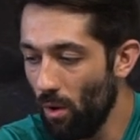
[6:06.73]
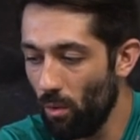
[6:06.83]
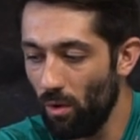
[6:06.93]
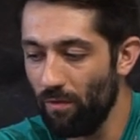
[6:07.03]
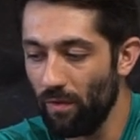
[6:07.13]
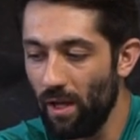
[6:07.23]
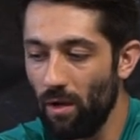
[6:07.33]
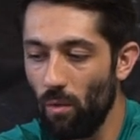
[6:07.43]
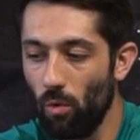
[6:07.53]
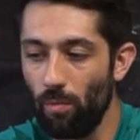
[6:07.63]
or even like
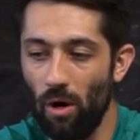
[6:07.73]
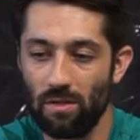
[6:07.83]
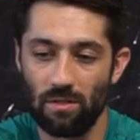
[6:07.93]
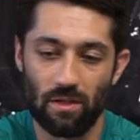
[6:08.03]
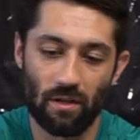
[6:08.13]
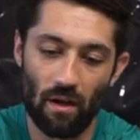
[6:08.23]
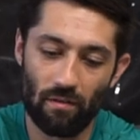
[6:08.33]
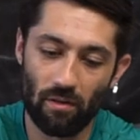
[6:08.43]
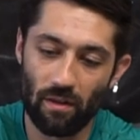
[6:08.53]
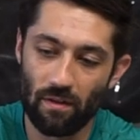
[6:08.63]
a wood processing
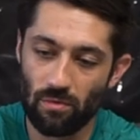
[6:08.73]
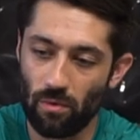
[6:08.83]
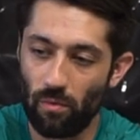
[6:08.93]
knife like this one,